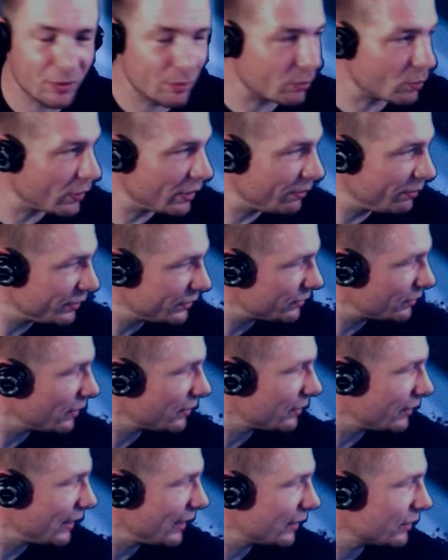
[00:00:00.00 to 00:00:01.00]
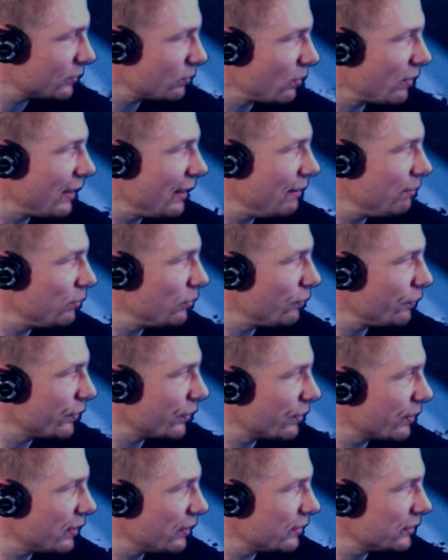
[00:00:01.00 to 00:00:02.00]
the web. It's not the actual app moving
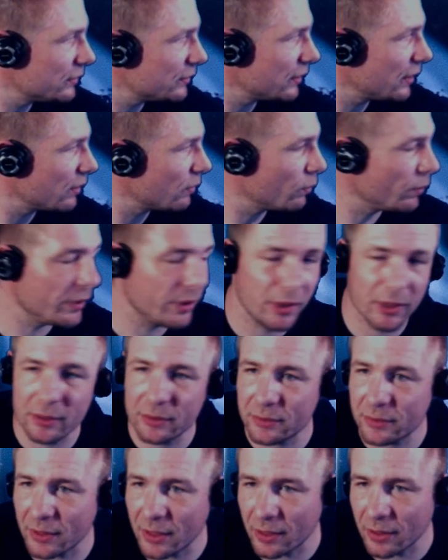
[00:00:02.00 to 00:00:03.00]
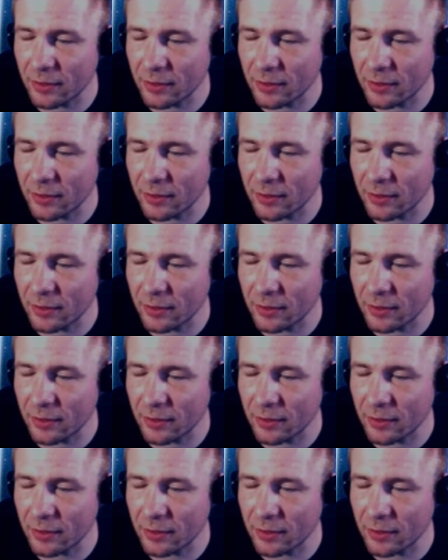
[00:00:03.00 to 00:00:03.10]
around. It's not a window. It's